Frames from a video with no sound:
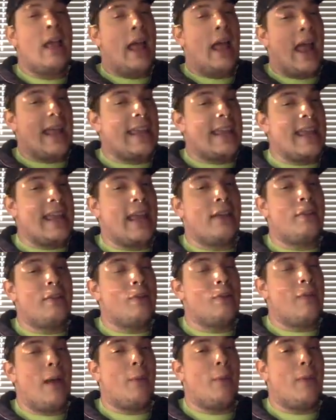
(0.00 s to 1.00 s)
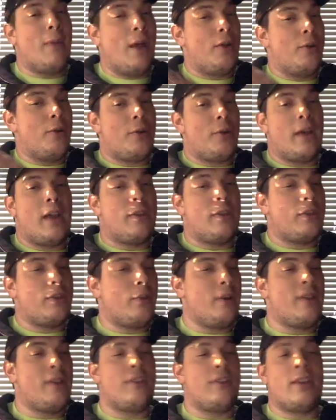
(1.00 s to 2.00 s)
I can't do that without your guys'
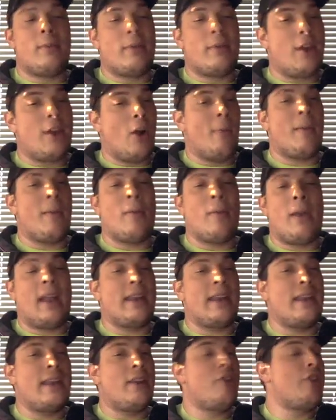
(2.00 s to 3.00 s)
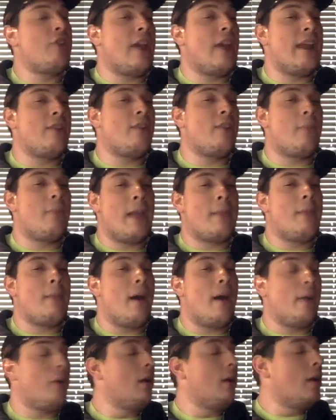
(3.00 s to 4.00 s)
criticism telling me what I need to change and make
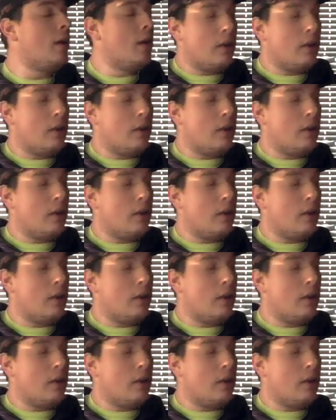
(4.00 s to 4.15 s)
better.